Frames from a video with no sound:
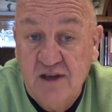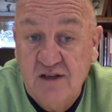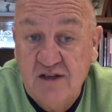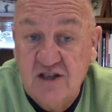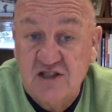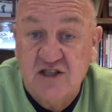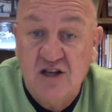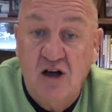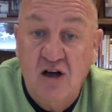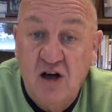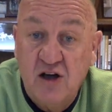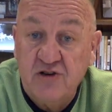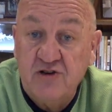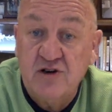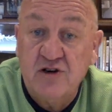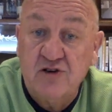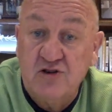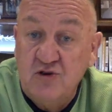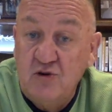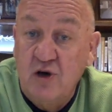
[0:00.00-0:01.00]
just
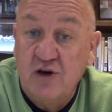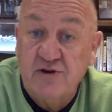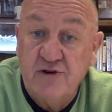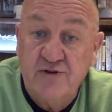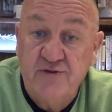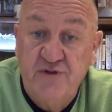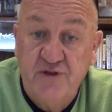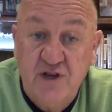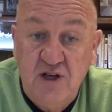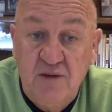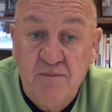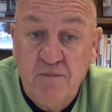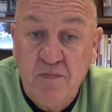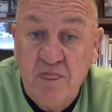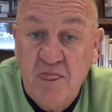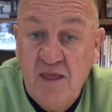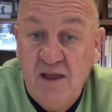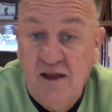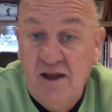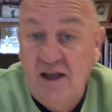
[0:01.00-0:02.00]
100, 200 feet,
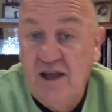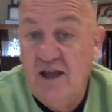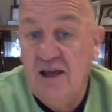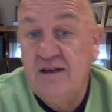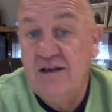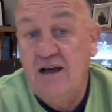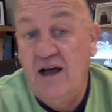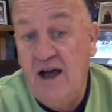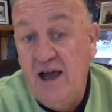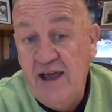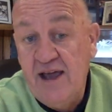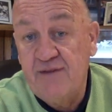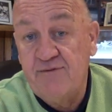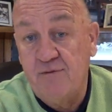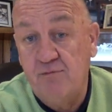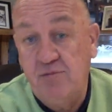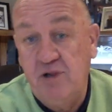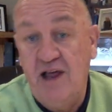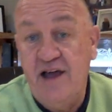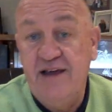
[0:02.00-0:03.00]
and I have
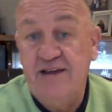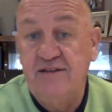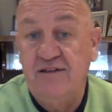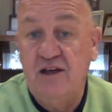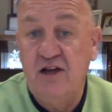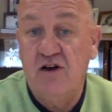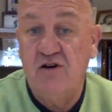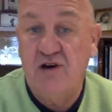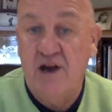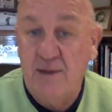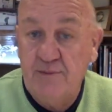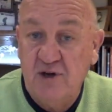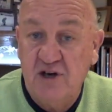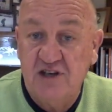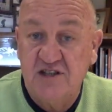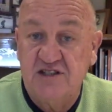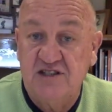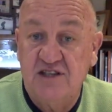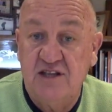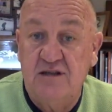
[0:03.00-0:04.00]
a blind there, and I'm going
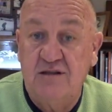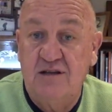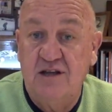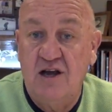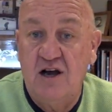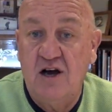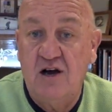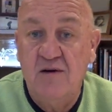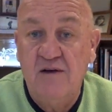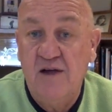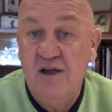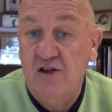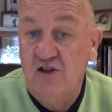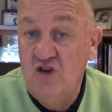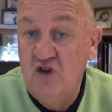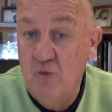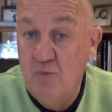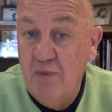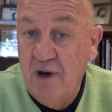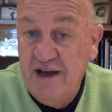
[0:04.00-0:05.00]
to sit there.
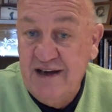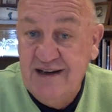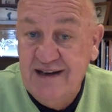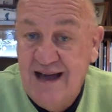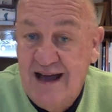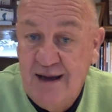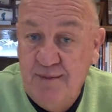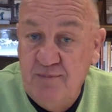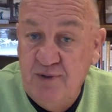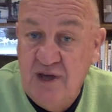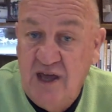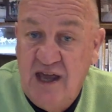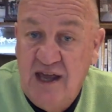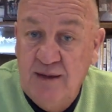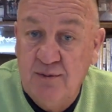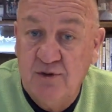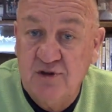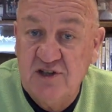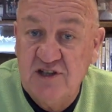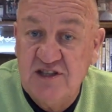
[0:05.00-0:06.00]
You might not be
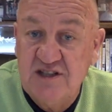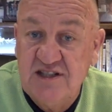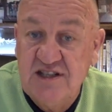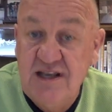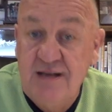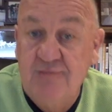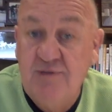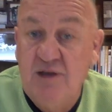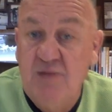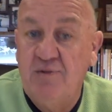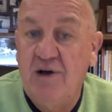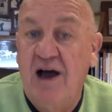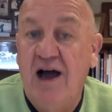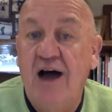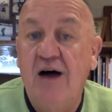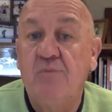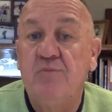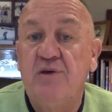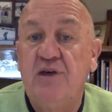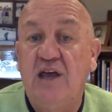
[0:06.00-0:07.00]
able to see me, but
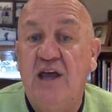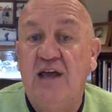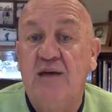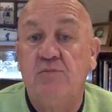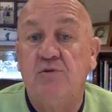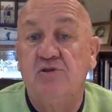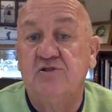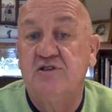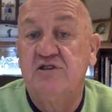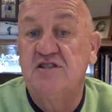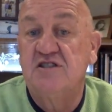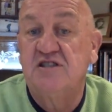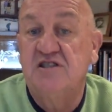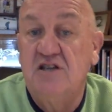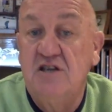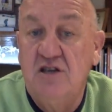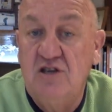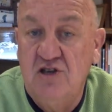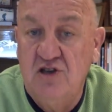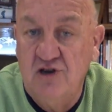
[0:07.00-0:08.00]
I'll be able to
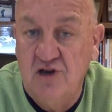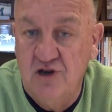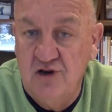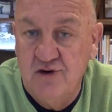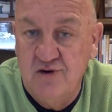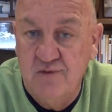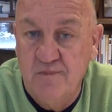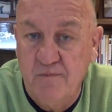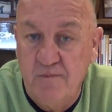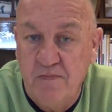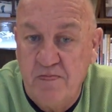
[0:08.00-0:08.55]
see you."